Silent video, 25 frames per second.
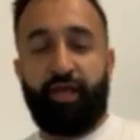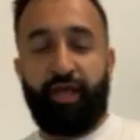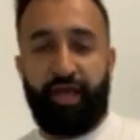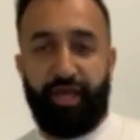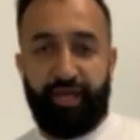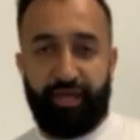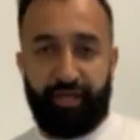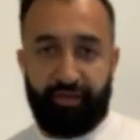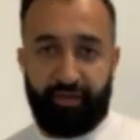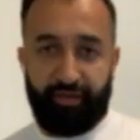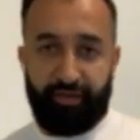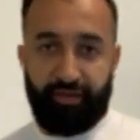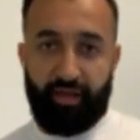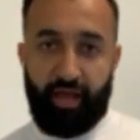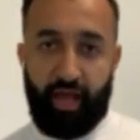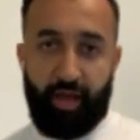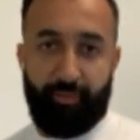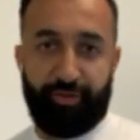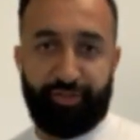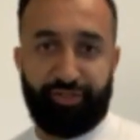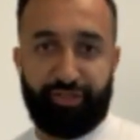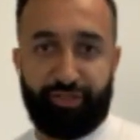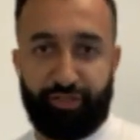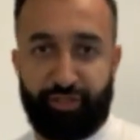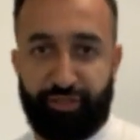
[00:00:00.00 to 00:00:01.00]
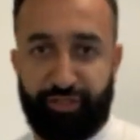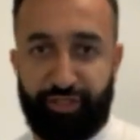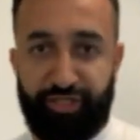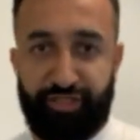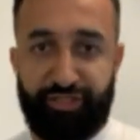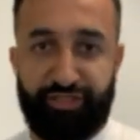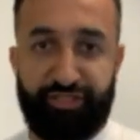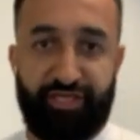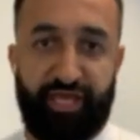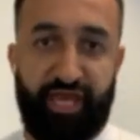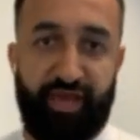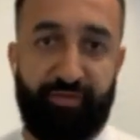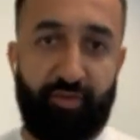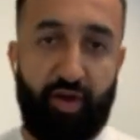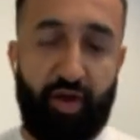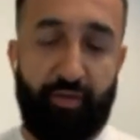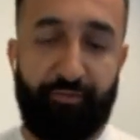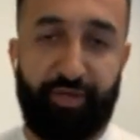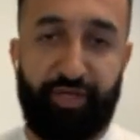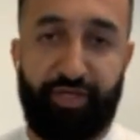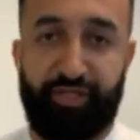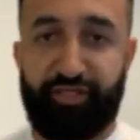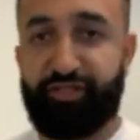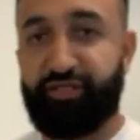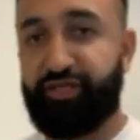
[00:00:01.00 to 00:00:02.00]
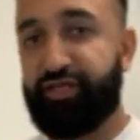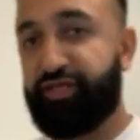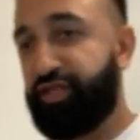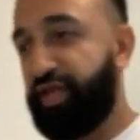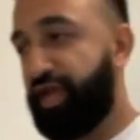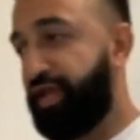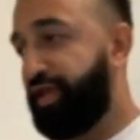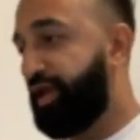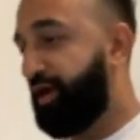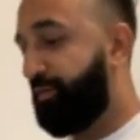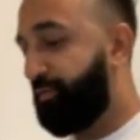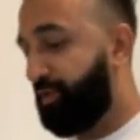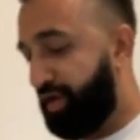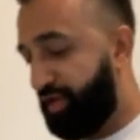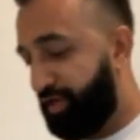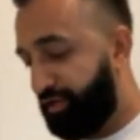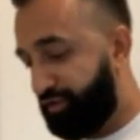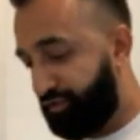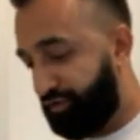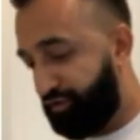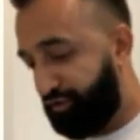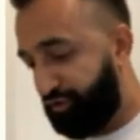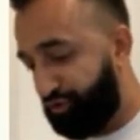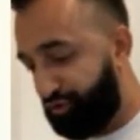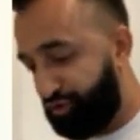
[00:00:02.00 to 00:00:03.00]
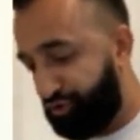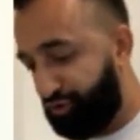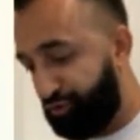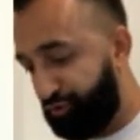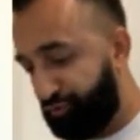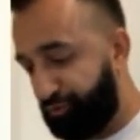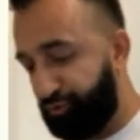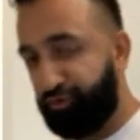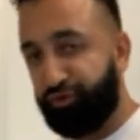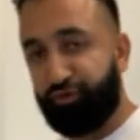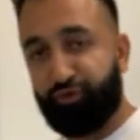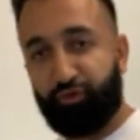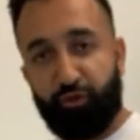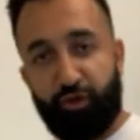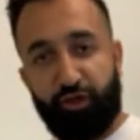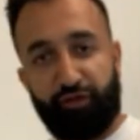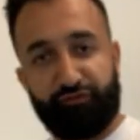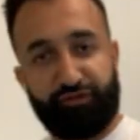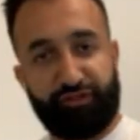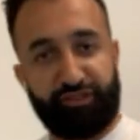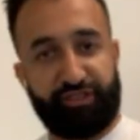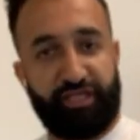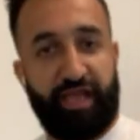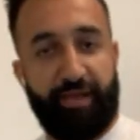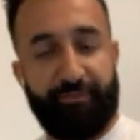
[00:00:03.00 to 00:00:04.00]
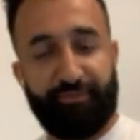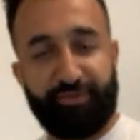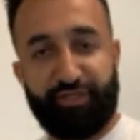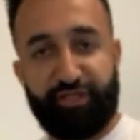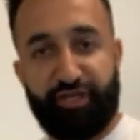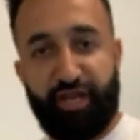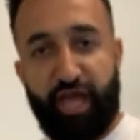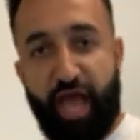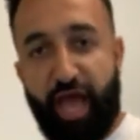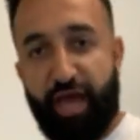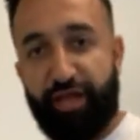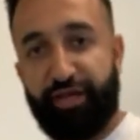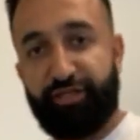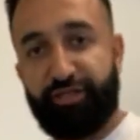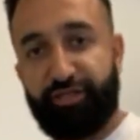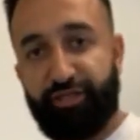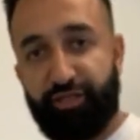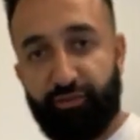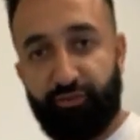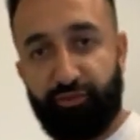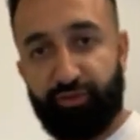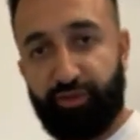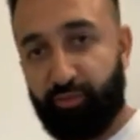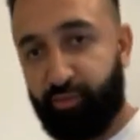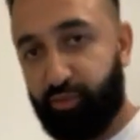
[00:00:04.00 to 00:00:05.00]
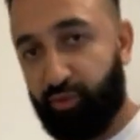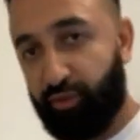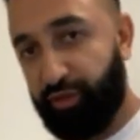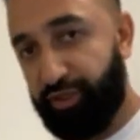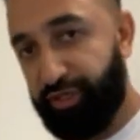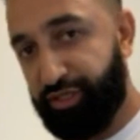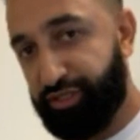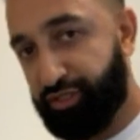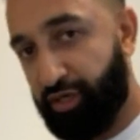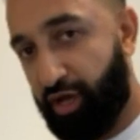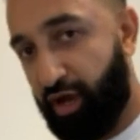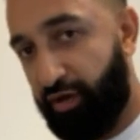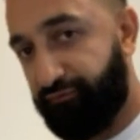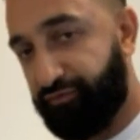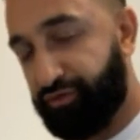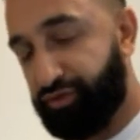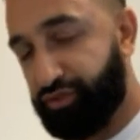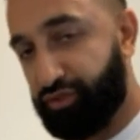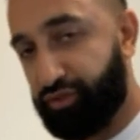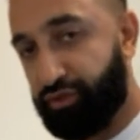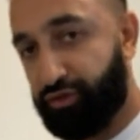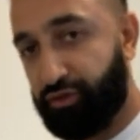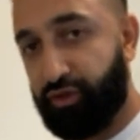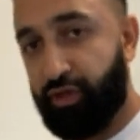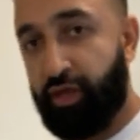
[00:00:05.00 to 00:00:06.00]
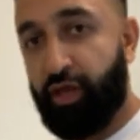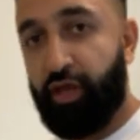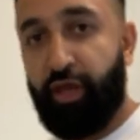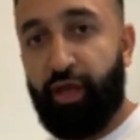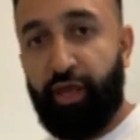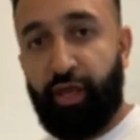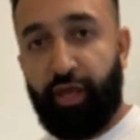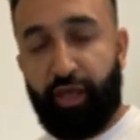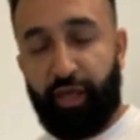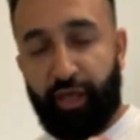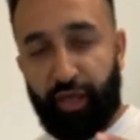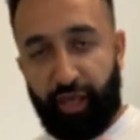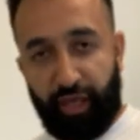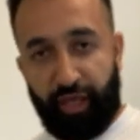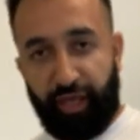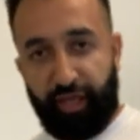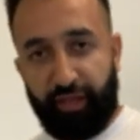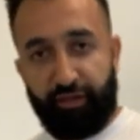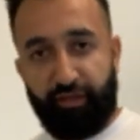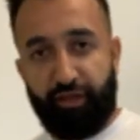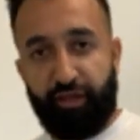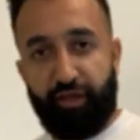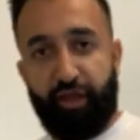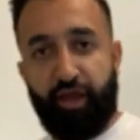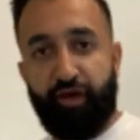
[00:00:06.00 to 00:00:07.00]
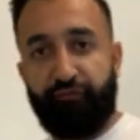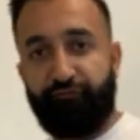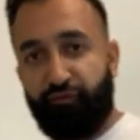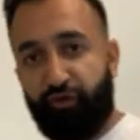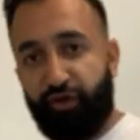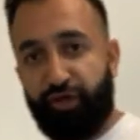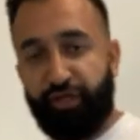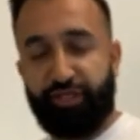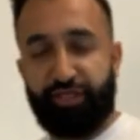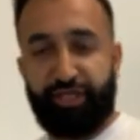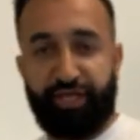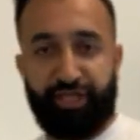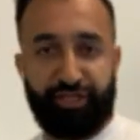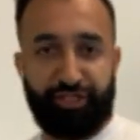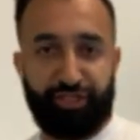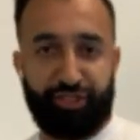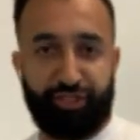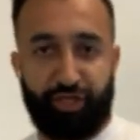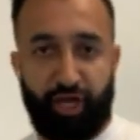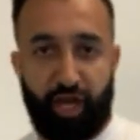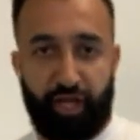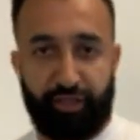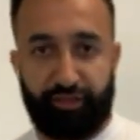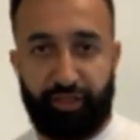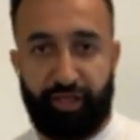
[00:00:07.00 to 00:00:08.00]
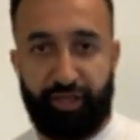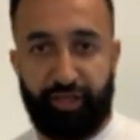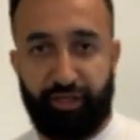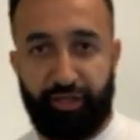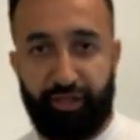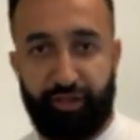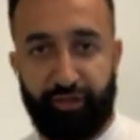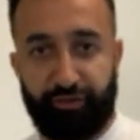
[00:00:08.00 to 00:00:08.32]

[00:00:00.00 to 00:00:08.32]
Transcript: Hey, I'm attorney Haitham Amin. Today I'm going to teach you 12 steps on how to deal with a police officer and avoid getting shot and